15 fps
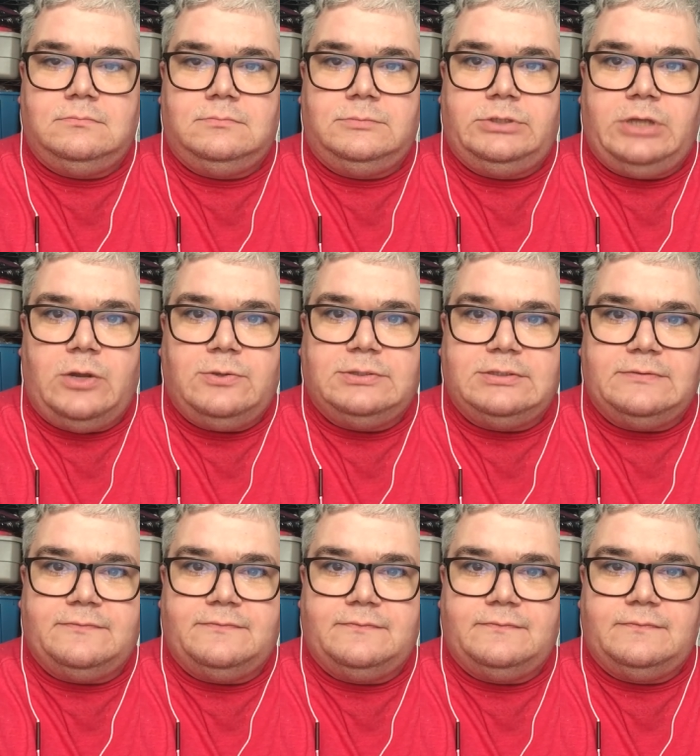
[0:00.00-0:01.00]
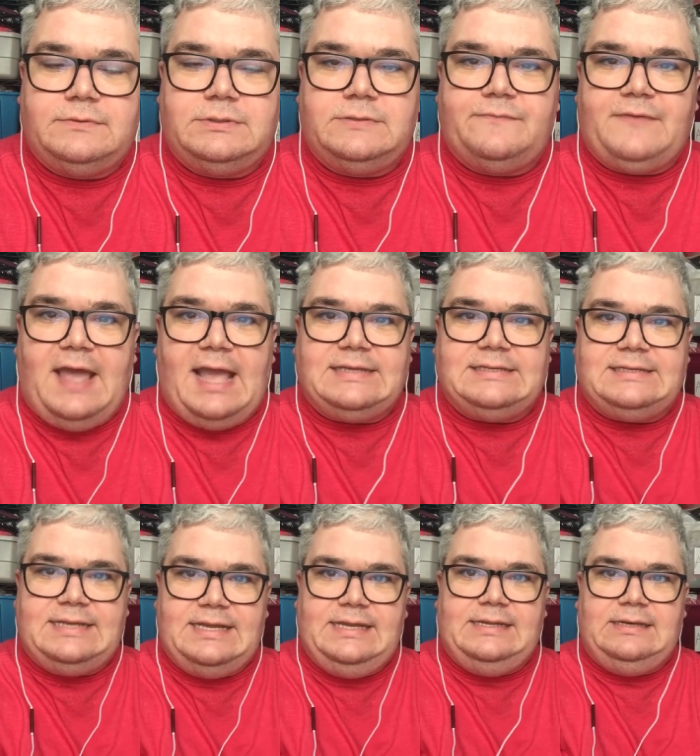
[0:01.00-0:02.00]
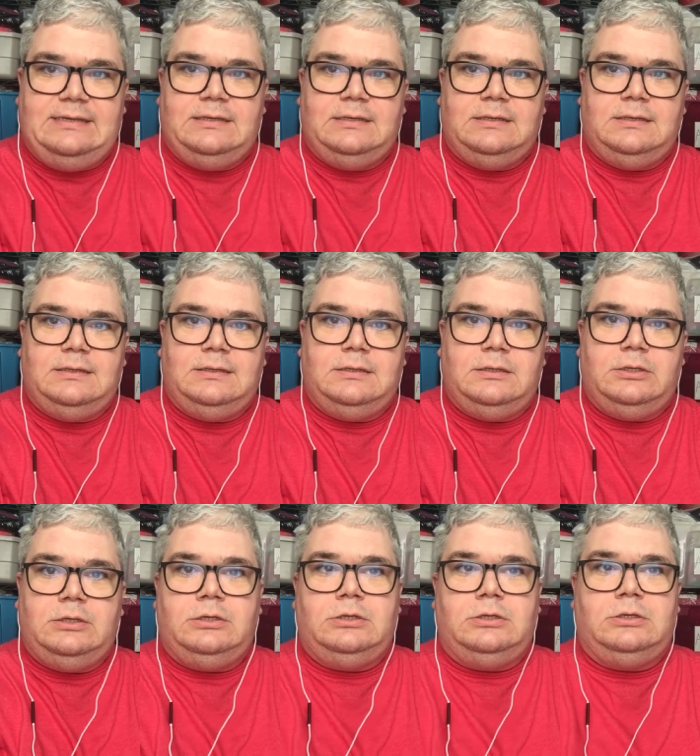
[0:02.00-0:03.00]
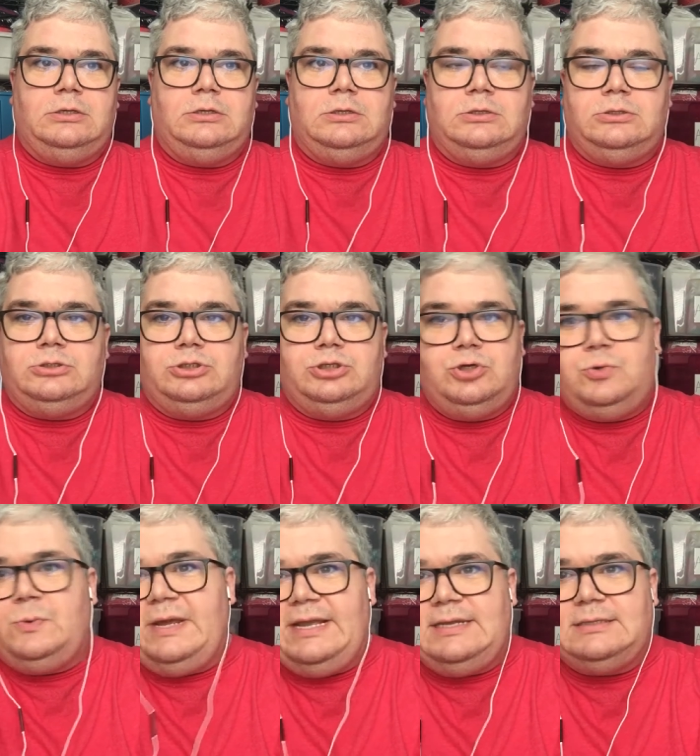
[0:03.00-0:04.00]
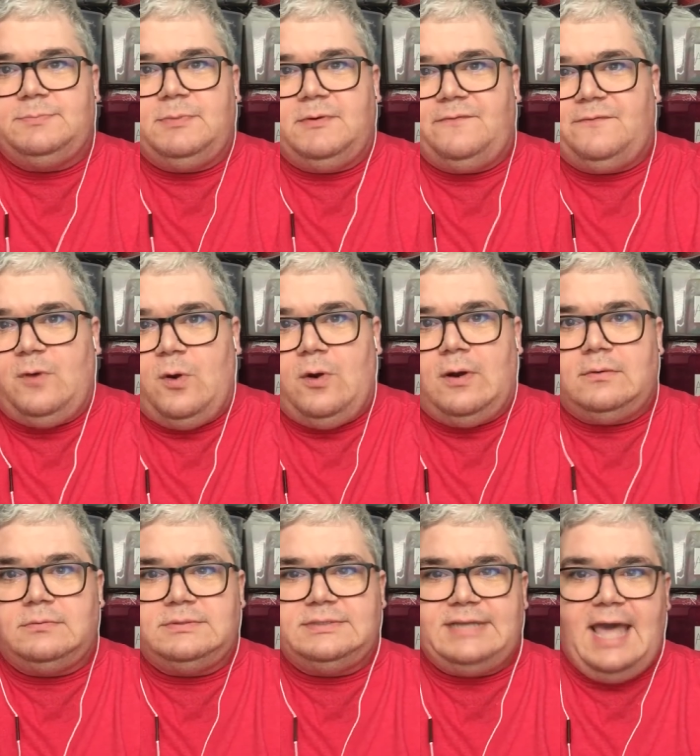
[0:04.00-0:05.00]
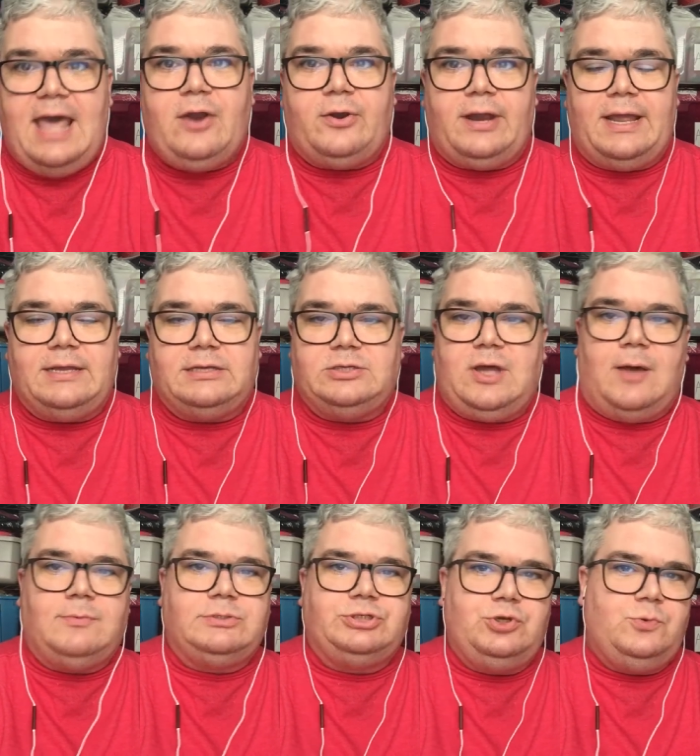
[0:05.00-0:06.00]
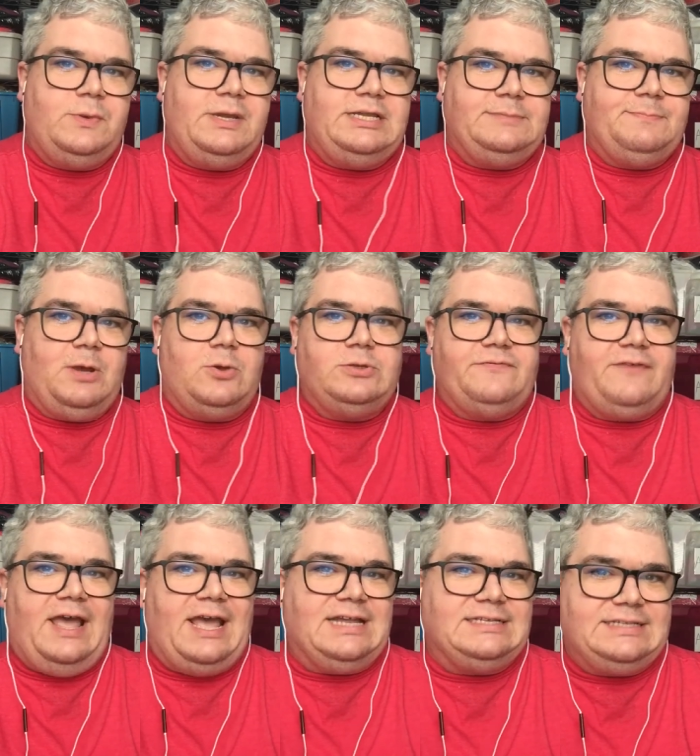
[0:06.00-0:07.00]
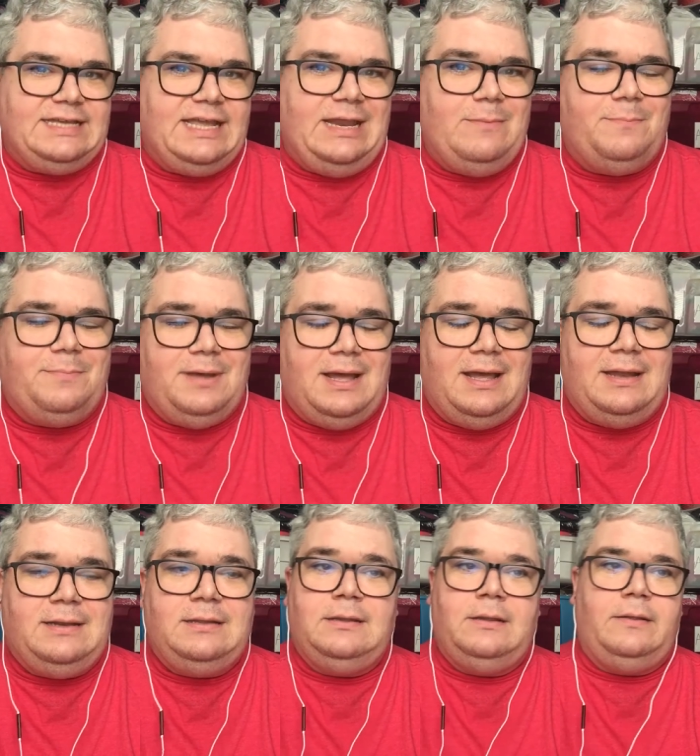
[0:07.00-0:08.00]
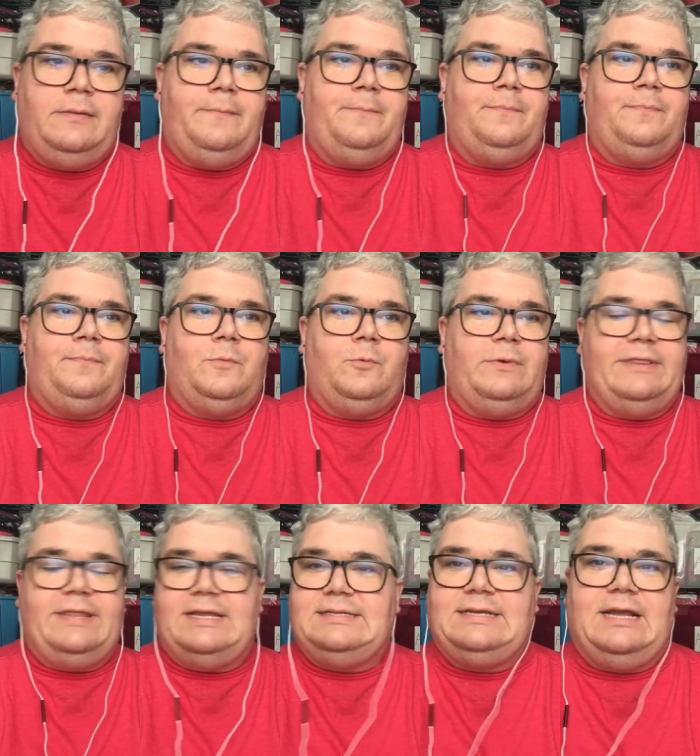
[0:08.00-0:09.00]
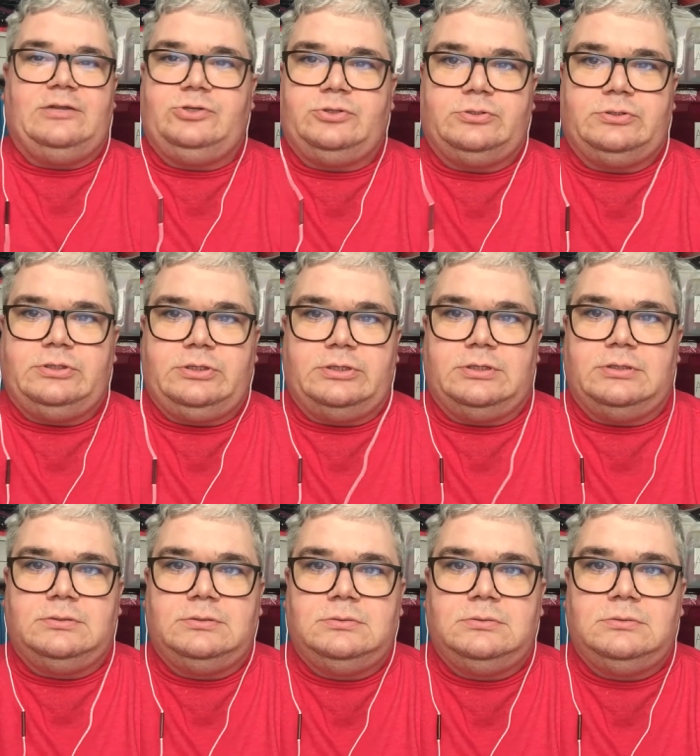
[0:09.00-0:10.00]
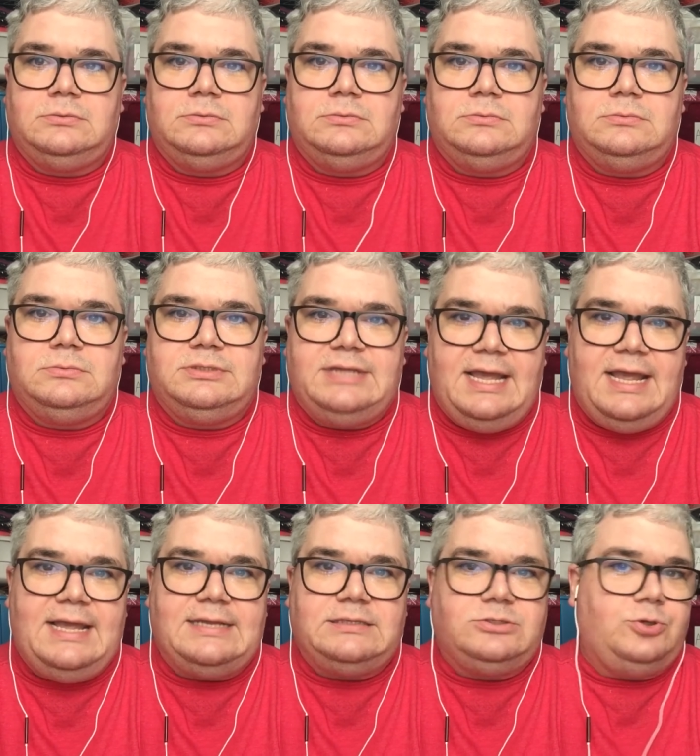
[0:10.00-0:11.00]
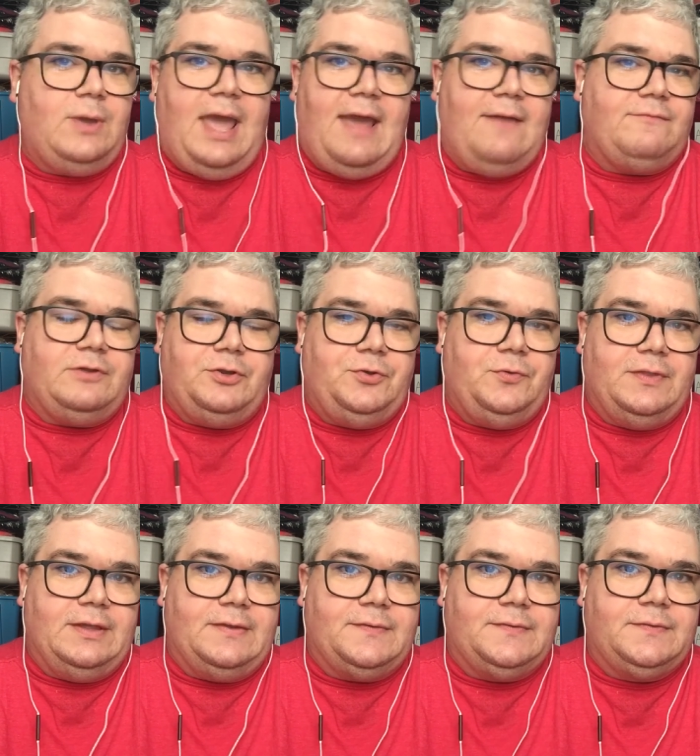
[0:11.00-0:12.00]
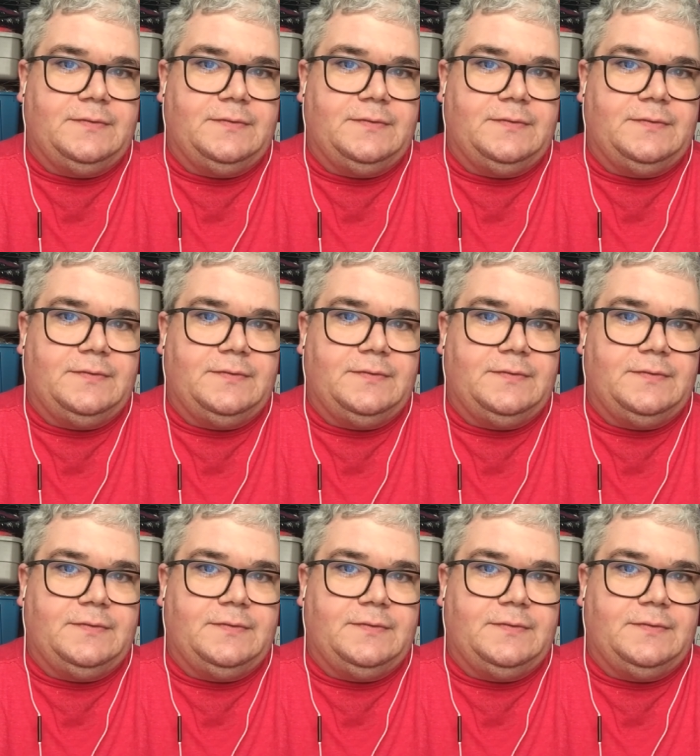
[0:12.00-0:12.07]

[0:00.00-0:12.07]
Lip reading: dose of the vaccine 2 weeks before Saturday. So I was 2 weeks post-vaccine, but when they schedule your test, you have to do this.